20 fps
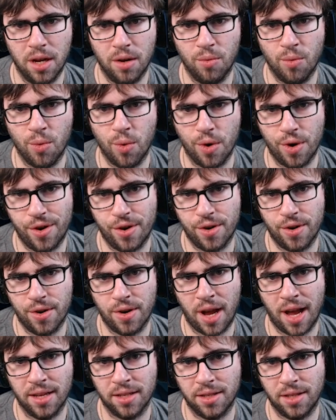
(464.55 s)
Warrior
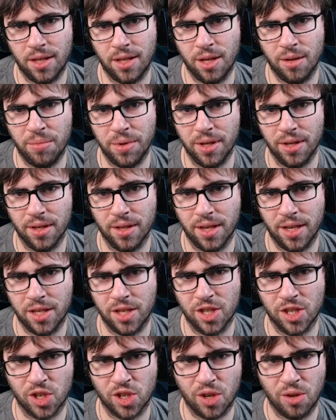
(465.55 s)
has the ability to
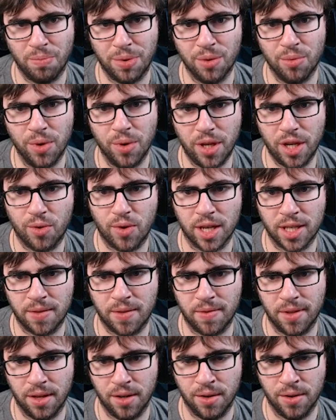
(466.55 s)
just be really aggressive
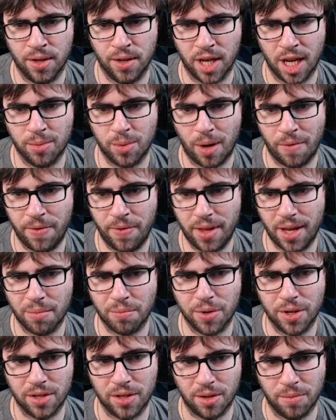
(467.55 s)
in the early game, so I feel like
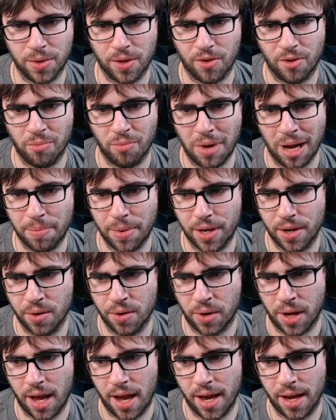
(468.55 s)
Imprisoned Observer might be
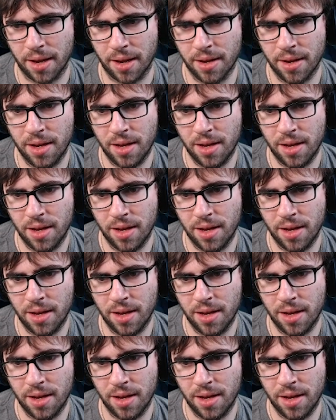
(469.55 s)
okay.